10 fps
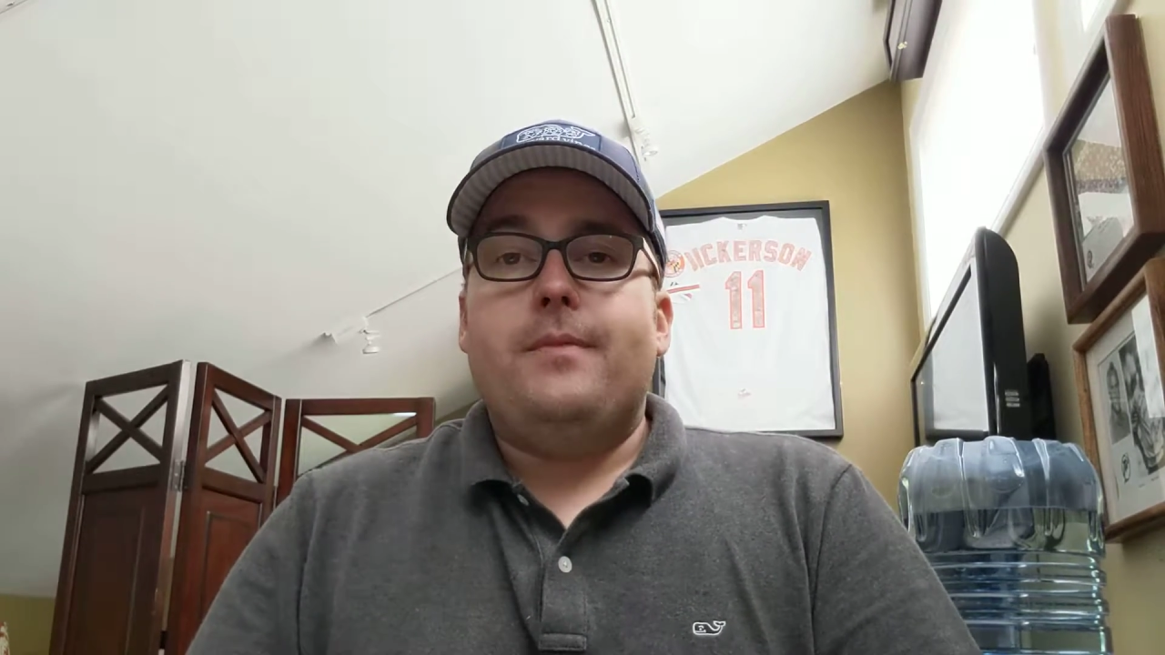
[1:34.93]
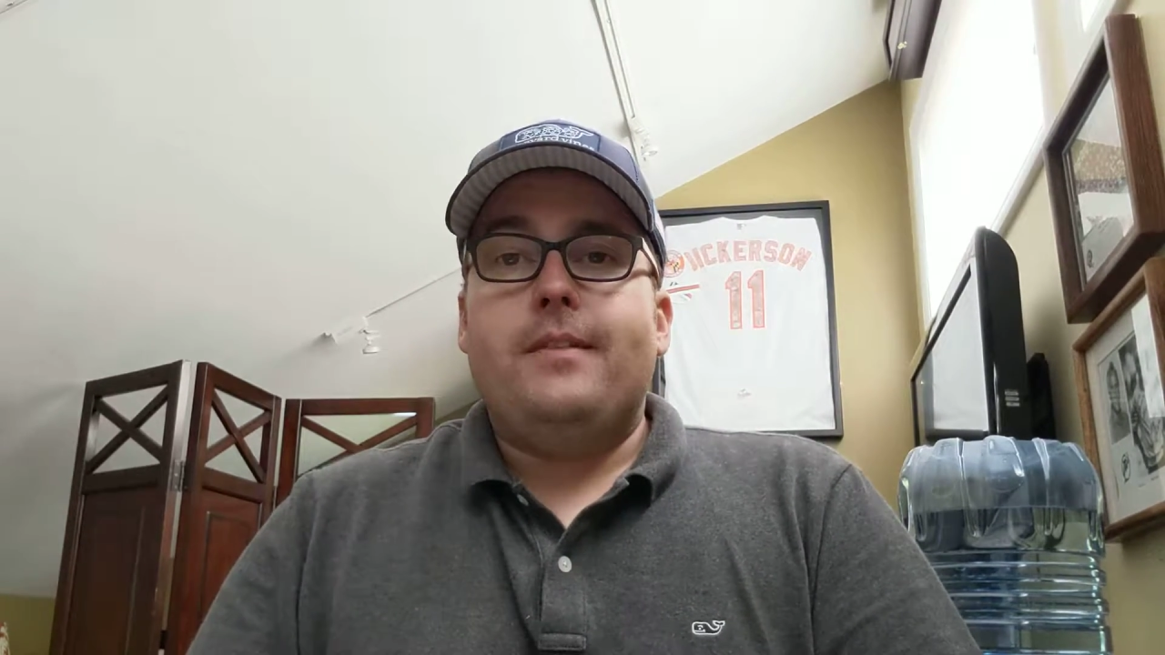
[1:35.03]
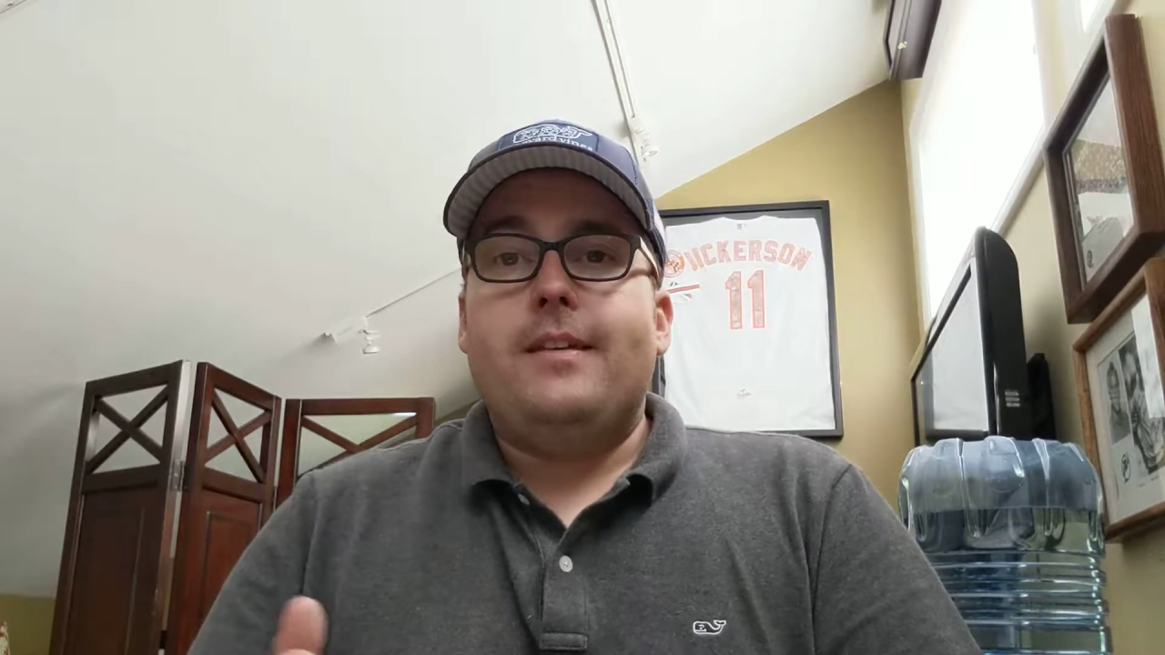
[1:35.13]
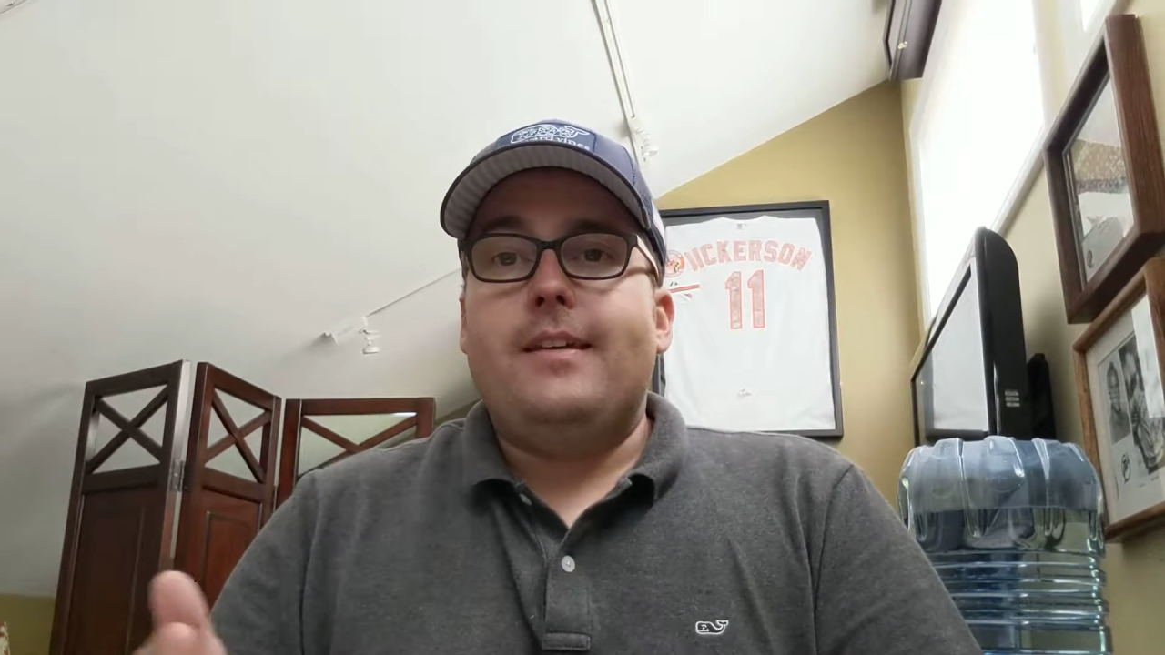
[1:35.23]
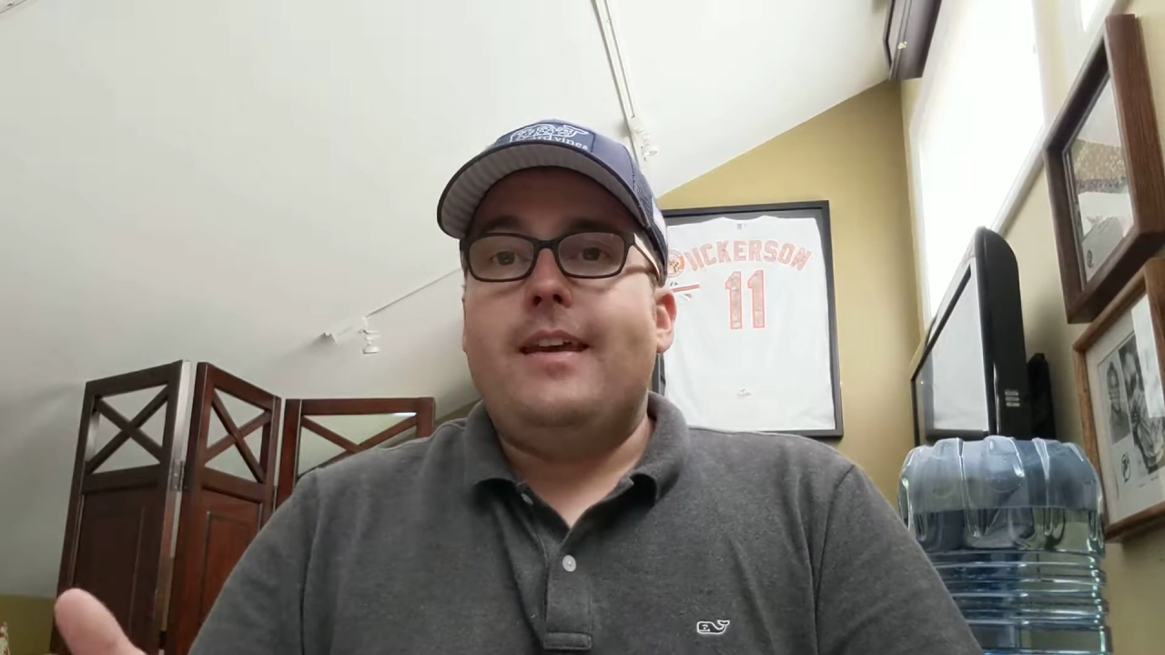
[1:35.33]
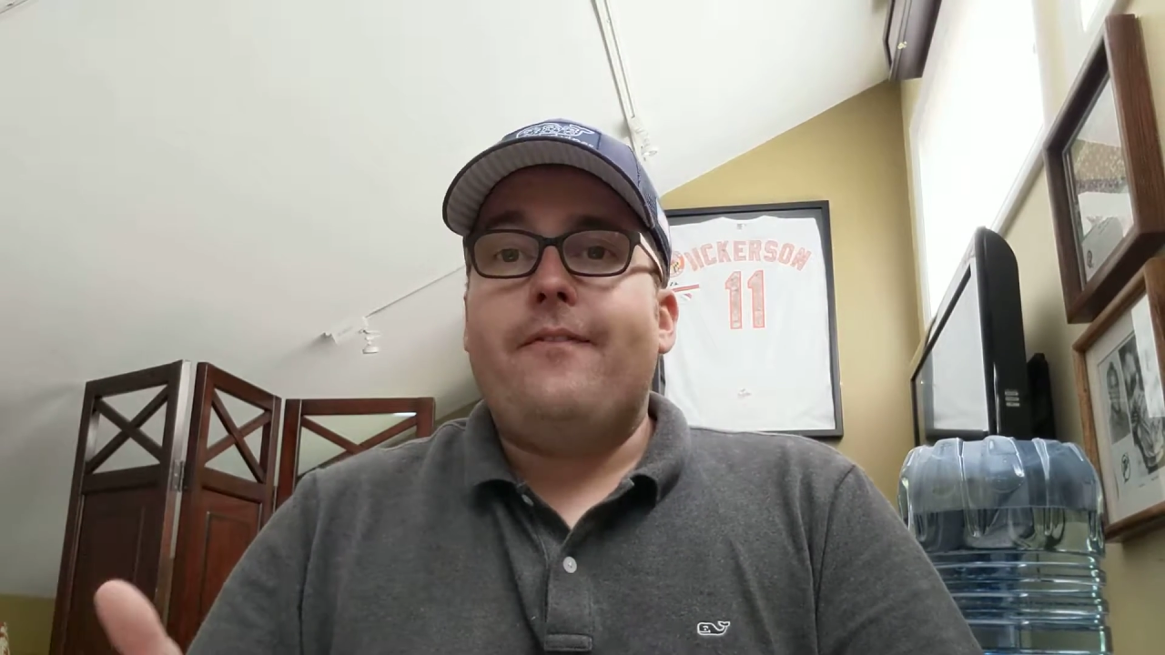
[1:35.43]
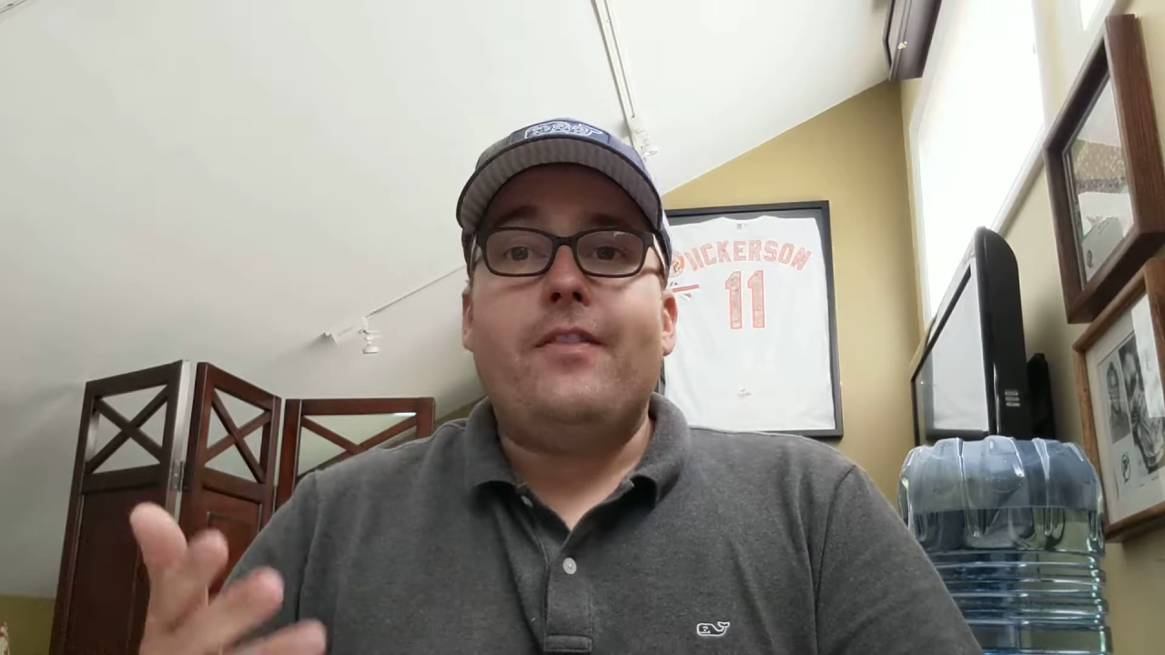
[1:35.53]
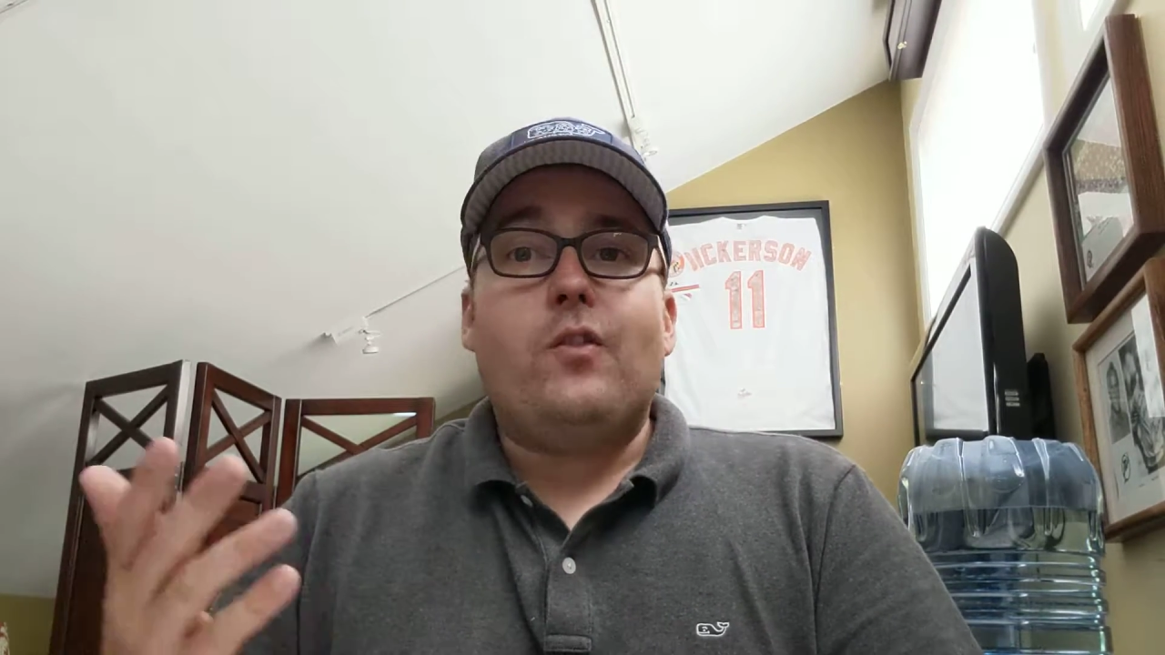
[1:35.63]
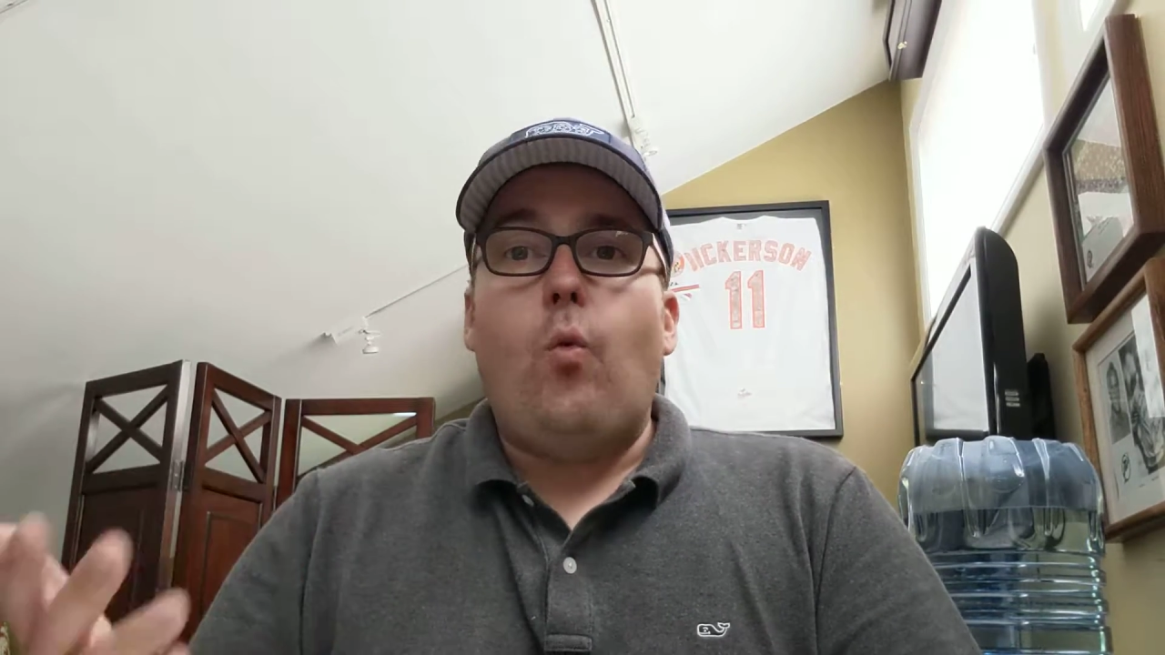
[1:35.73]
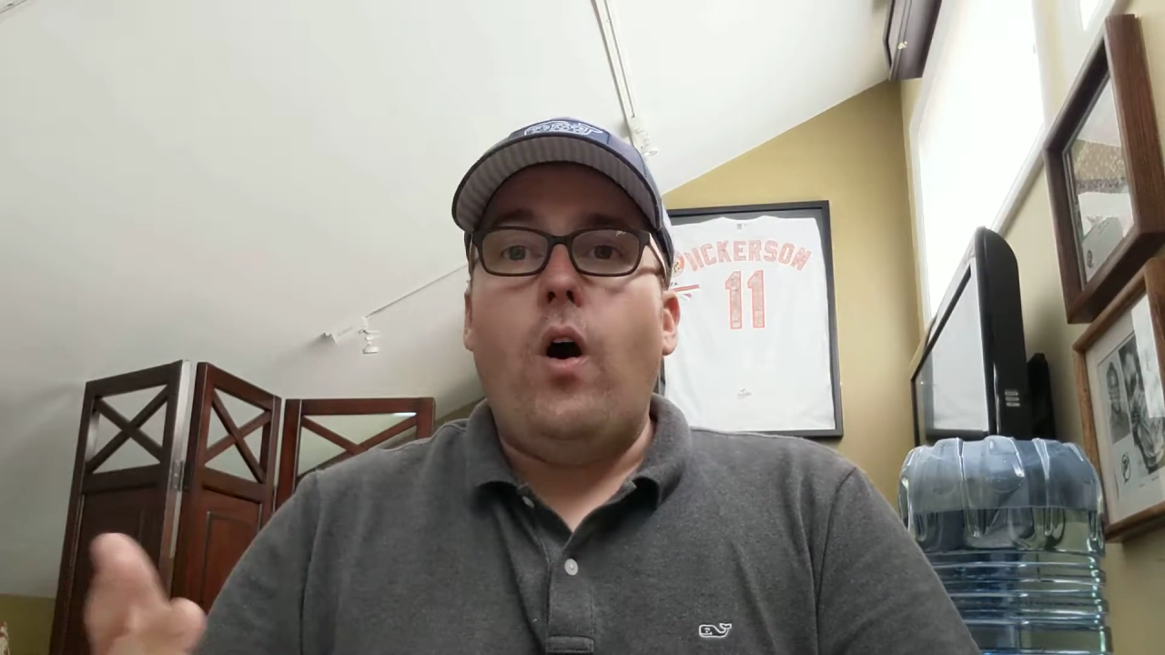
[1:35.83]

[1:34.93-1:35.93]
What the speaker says: If it's a